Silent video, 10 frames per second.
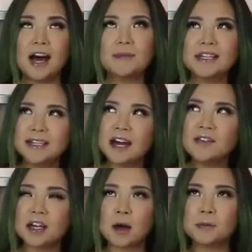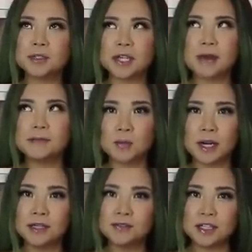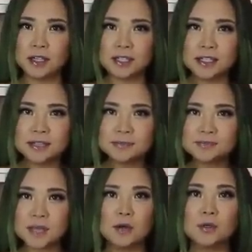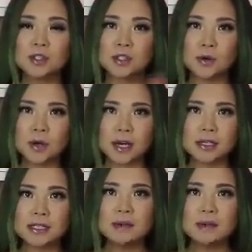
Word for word: Um, I did have it a couple of times when I lived in London and it was so good,